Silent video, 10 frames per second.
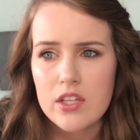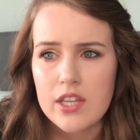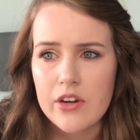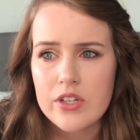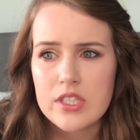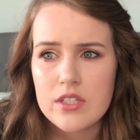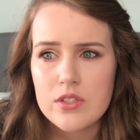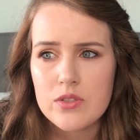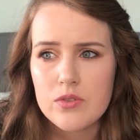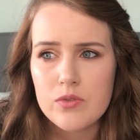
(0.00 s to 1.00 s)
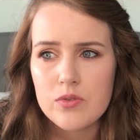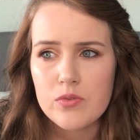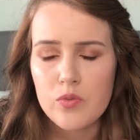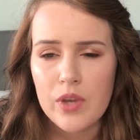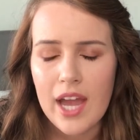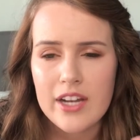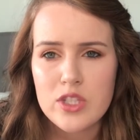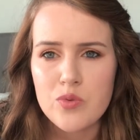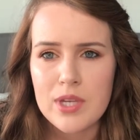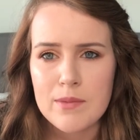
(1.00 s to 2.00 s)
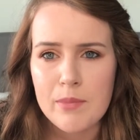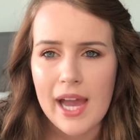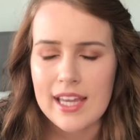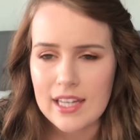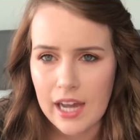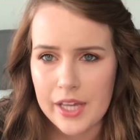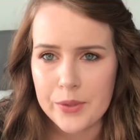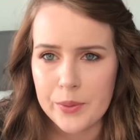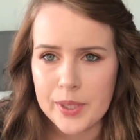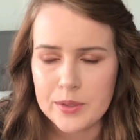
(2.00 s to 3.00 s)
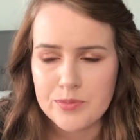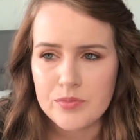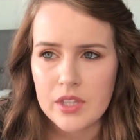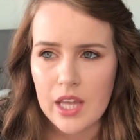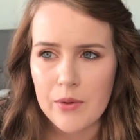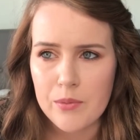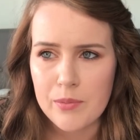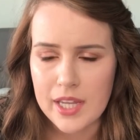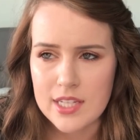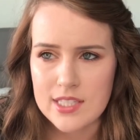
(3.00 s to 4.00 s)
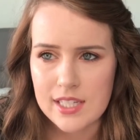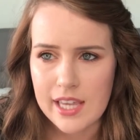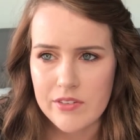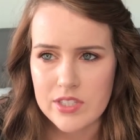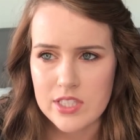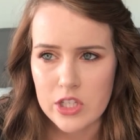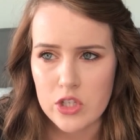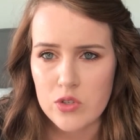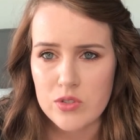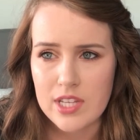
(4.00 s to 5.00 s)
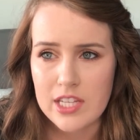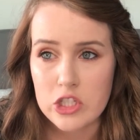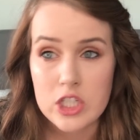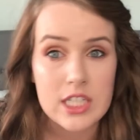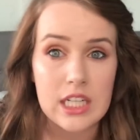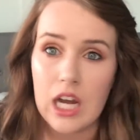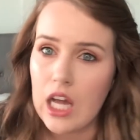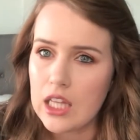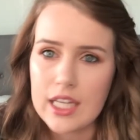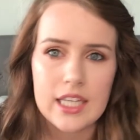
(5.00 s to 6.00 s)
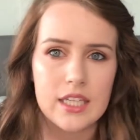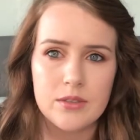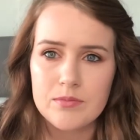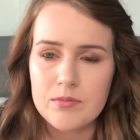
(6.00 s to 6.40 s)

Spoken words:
There was this, we had a swing back in Iowa that my cousin gave us to use, and she did not like it.